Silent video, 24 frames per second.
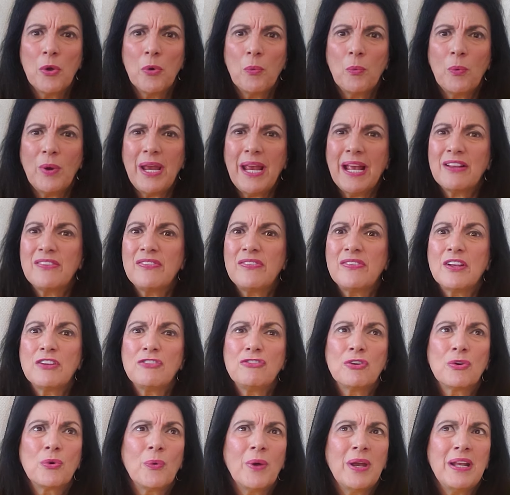We had such
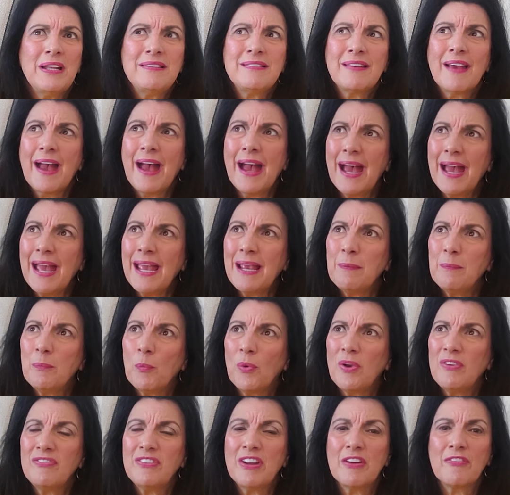a great time.
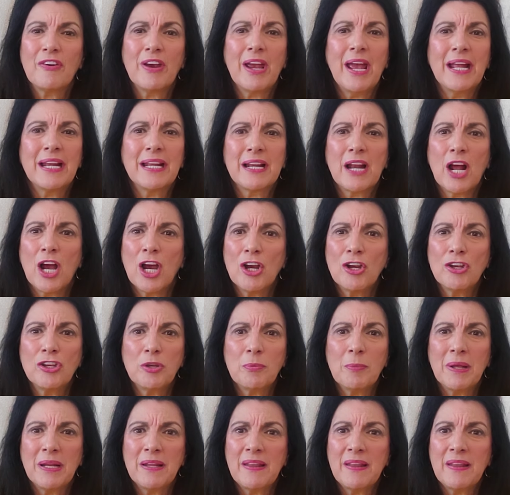We've never had an argument.